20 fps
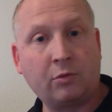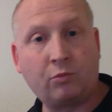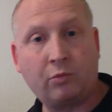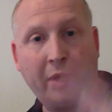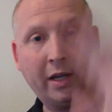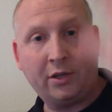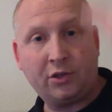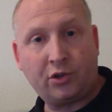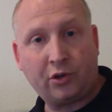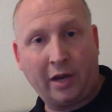
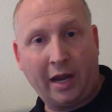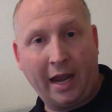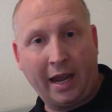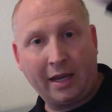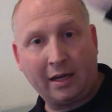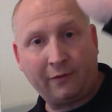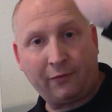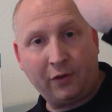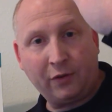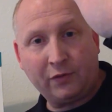Raise your
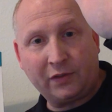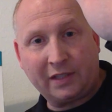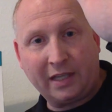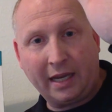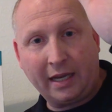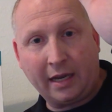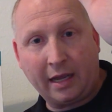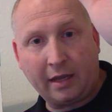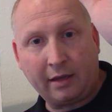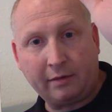hand if you've
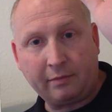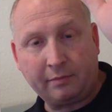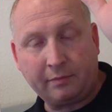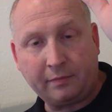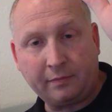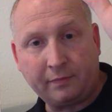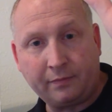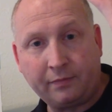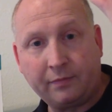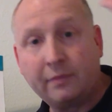seen it.
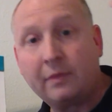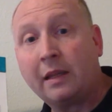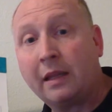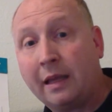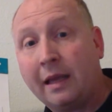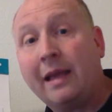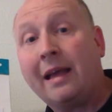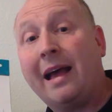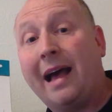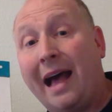
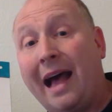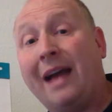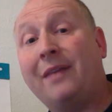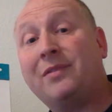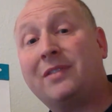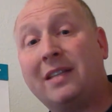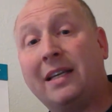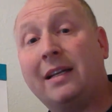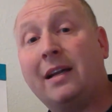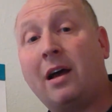
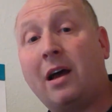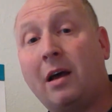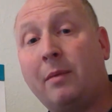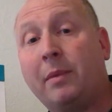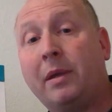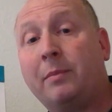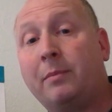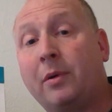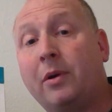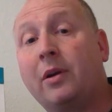I've seen a
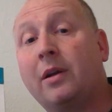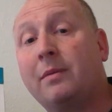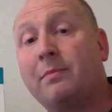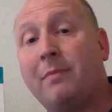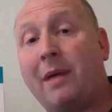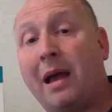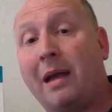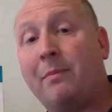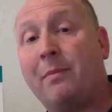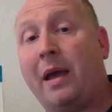hummingbird in
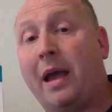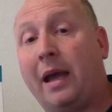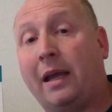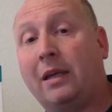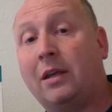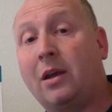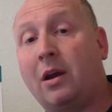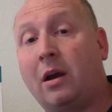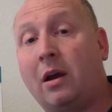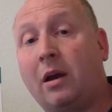my
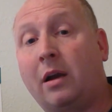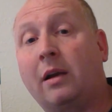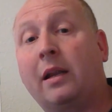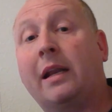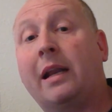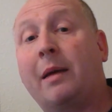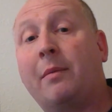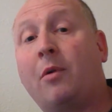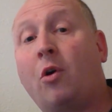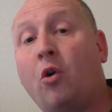backyard,
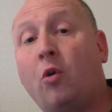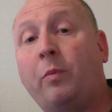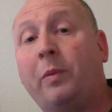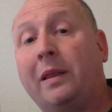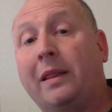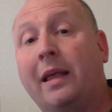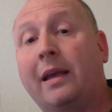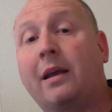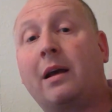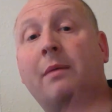and I'm
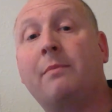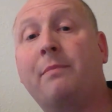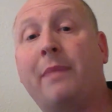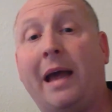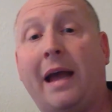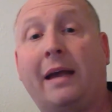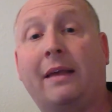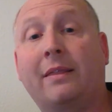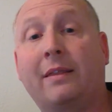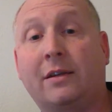hoping they come
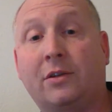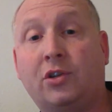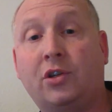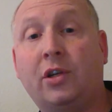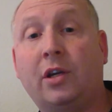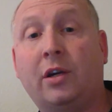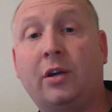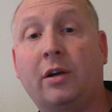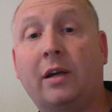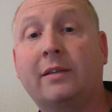back this
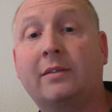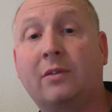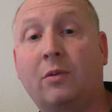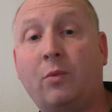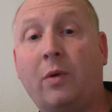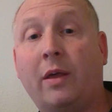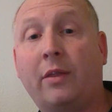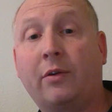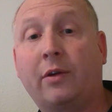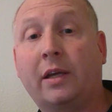year as the
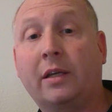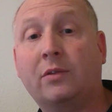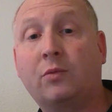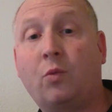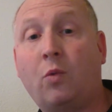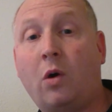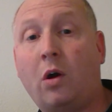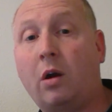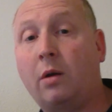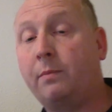weather gets
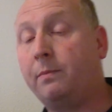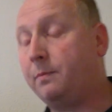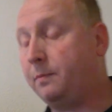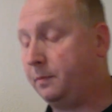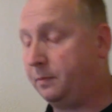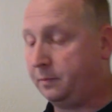warm.